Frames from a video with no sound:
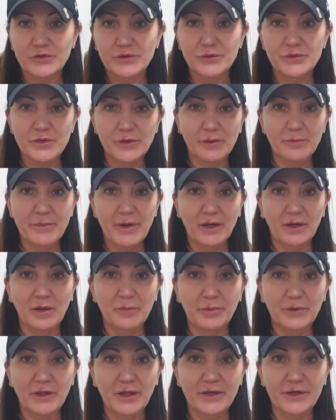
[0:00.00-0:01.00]
You can back up a
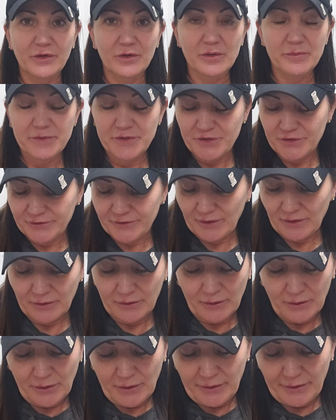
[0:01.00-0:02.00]
lot of your images on,
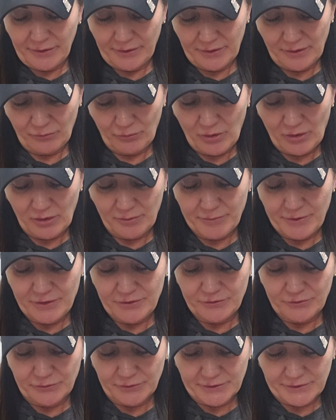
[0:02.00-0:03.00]
and I recommend
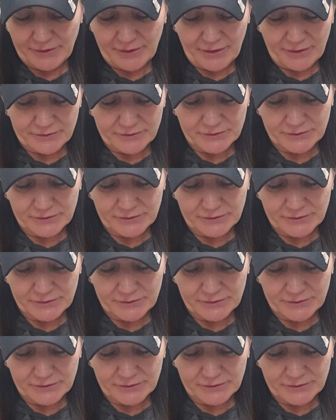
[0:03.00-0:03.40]
doing that.